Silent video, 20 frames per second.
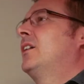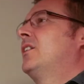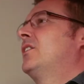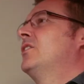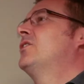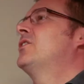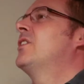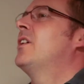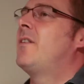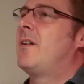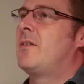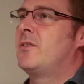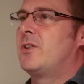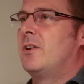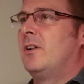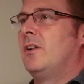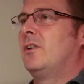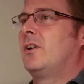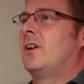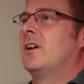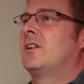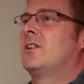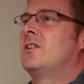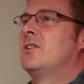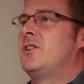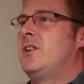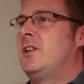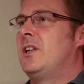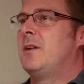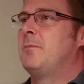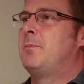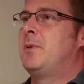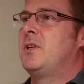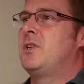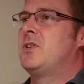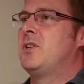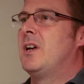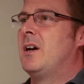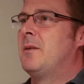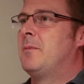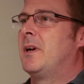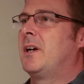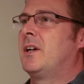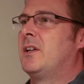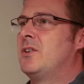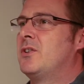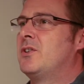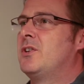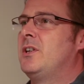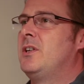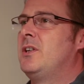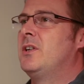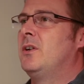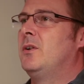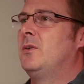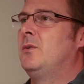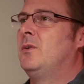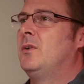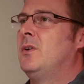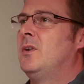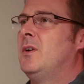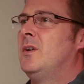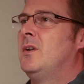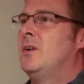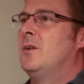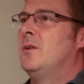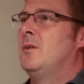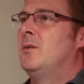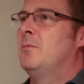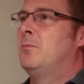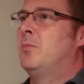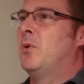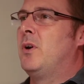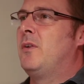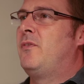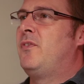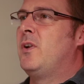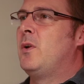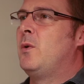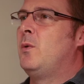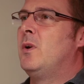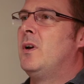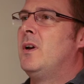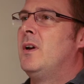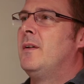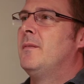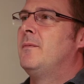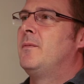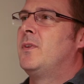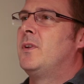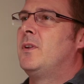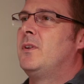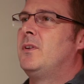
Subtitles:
And there's a lot of work to do from themselves to learn, to recalibrate the